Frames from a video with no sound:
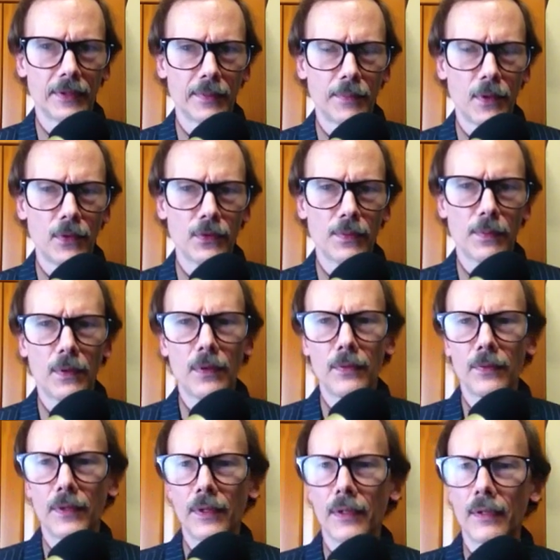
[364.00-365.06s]

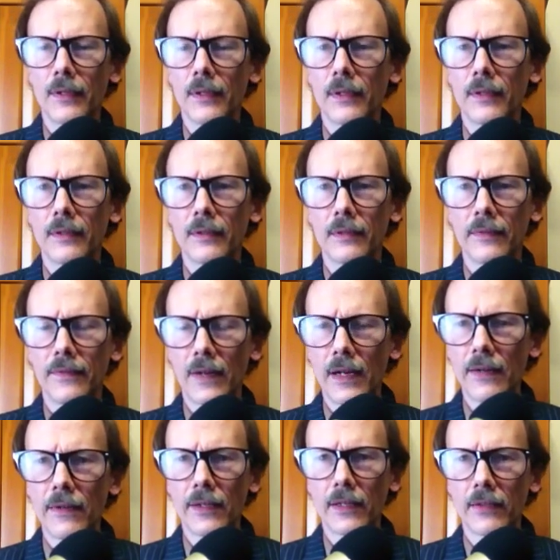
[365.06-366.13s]
postpone the
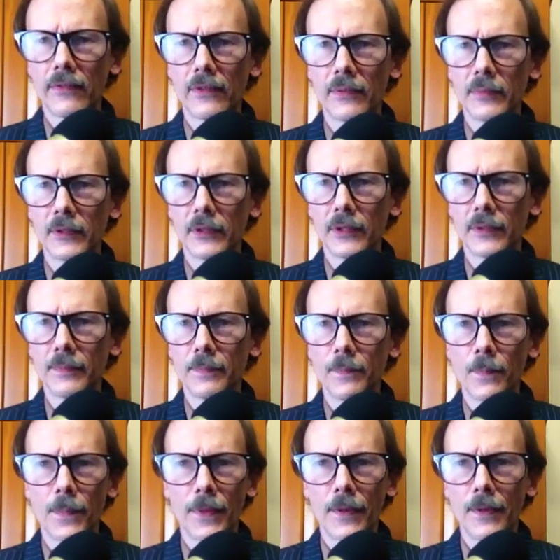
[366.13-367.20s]
firing of him, or
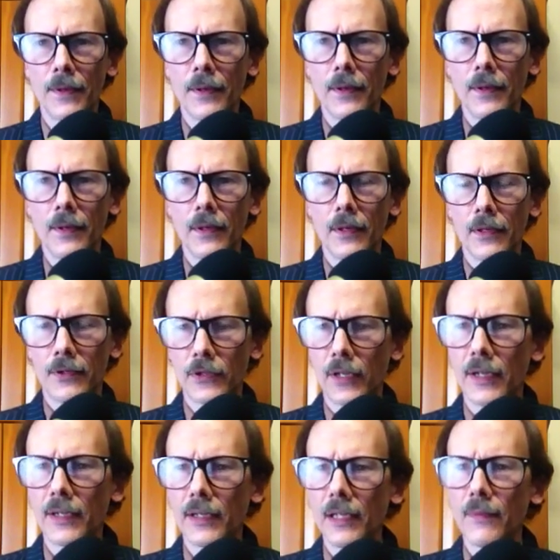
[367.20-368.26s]

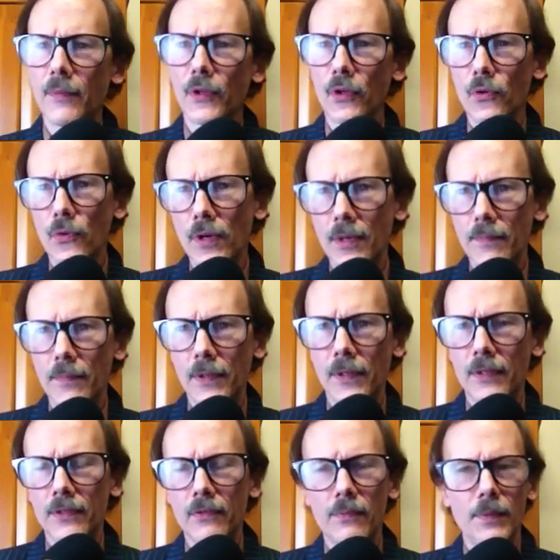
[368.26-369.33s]
trying to get him to quit,
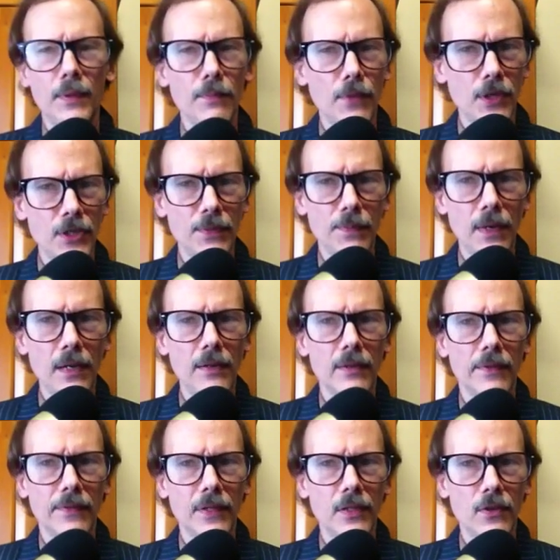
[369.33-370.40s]
because it would be much
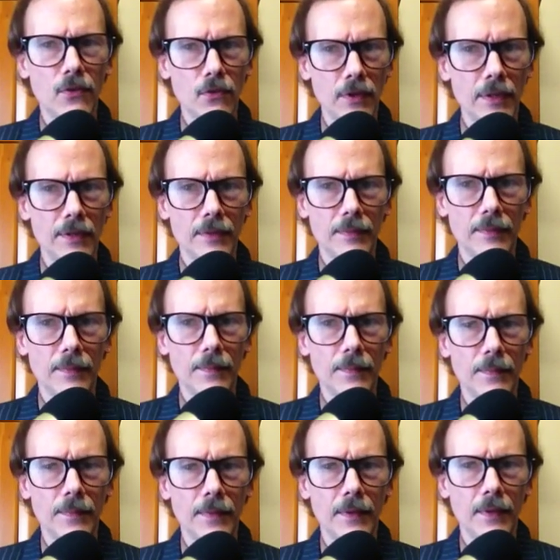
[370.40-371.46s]
better if he quit
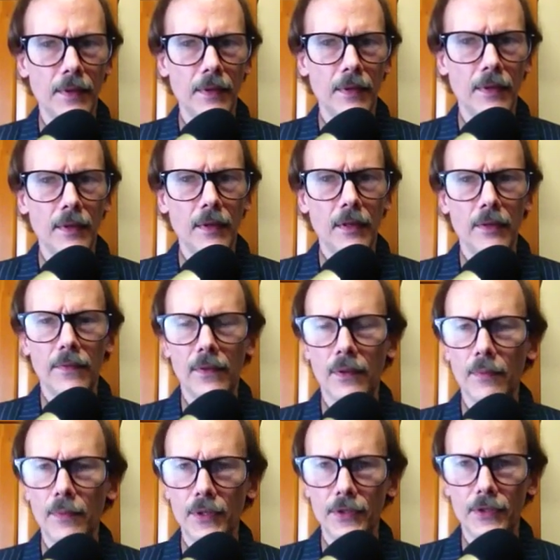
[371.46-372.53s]
for
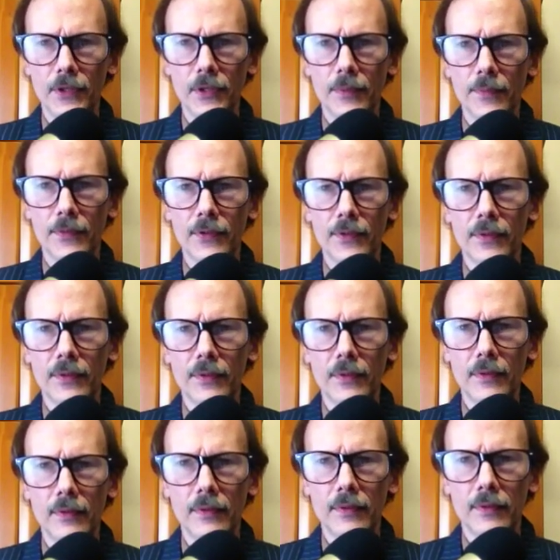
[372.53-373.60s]
the midterms.
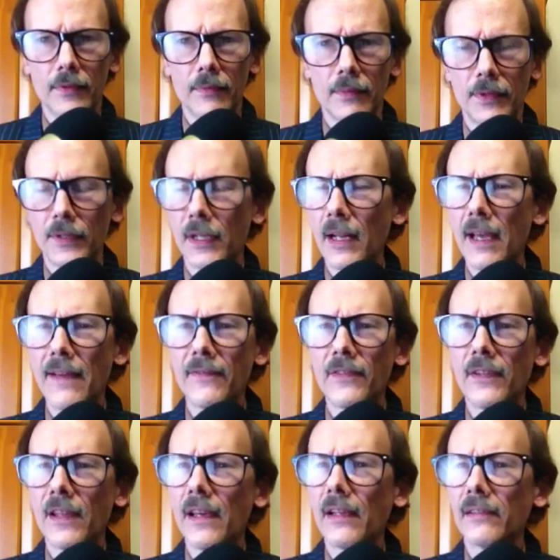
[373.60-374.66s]
But then after
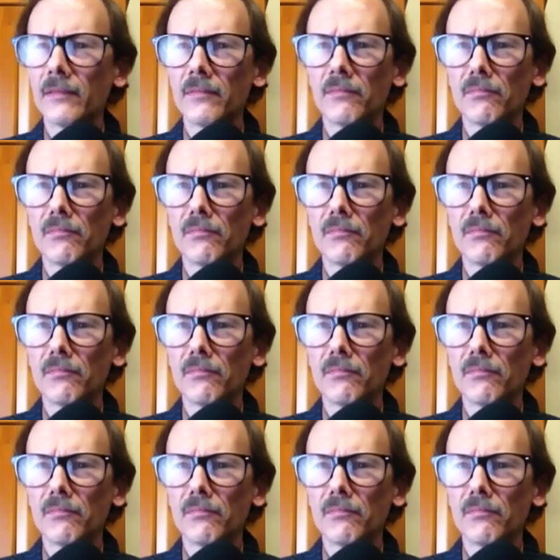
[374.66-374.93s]
that,